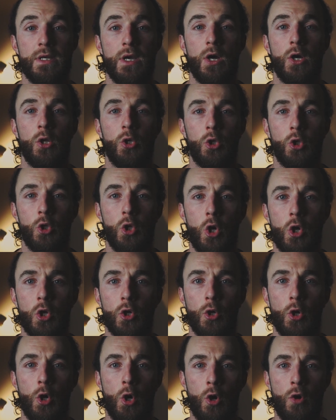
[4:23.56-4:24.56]
a lot
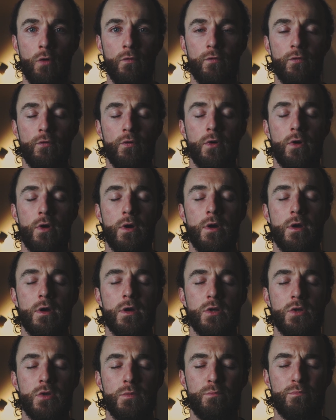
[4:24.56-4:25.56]
of
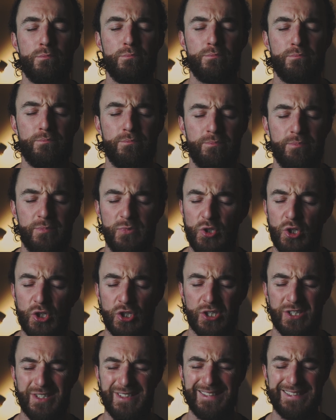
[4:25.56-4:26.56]

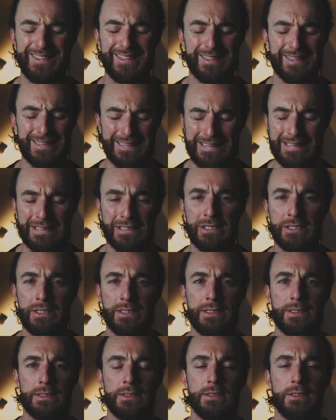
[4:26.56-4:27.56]
just
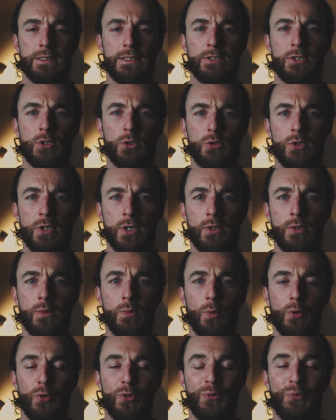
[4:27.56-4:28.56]
I don't know
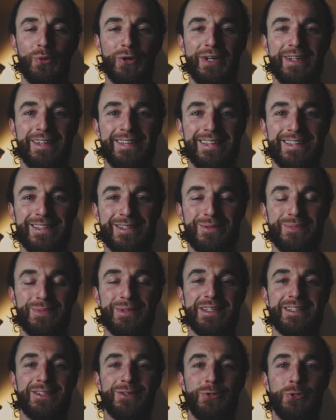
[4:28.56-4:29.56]
what the word is,
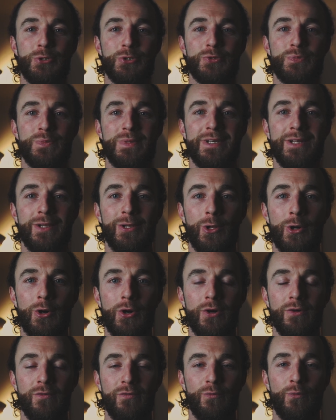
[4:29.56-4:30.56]
but it's caused me a
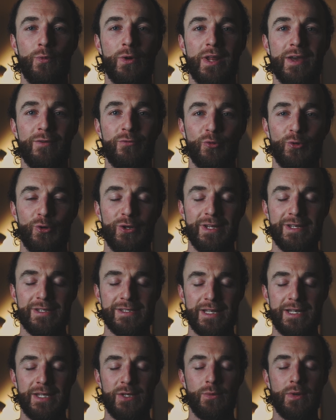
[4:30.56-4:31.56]
lot of whatever it
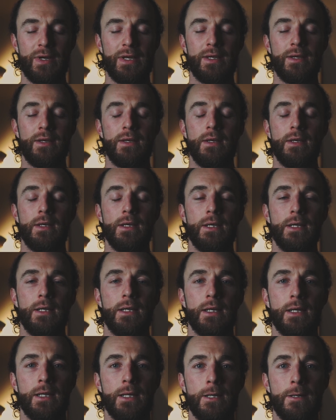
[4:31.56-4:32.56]
is anyway.
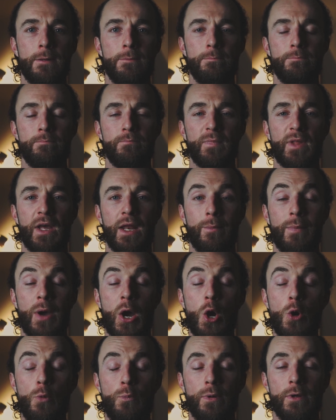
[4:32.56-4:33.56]
And I'm
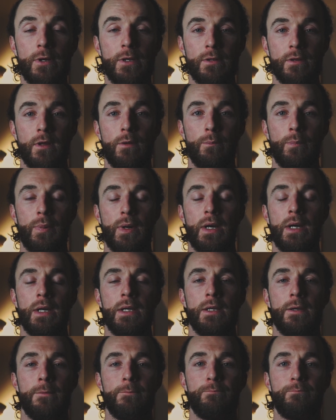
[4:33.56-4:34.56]
hoping that
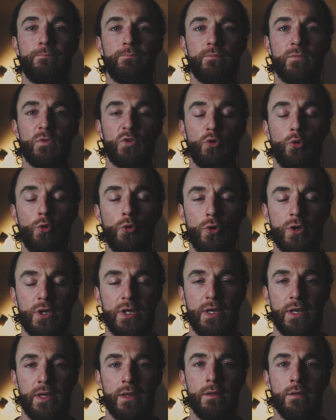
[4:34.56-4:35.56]
by
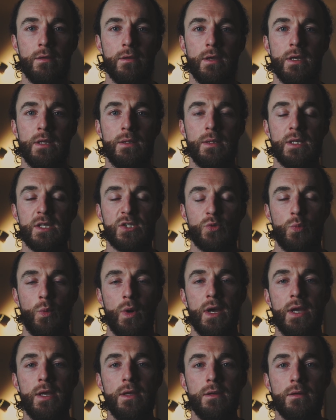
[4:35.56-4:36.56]
talking in this
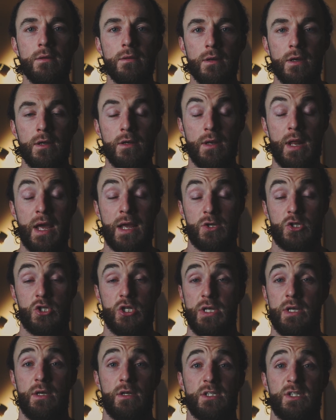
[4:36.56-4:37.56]
way and
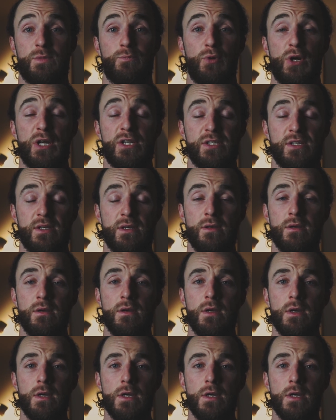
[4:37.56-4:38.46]
actually expressing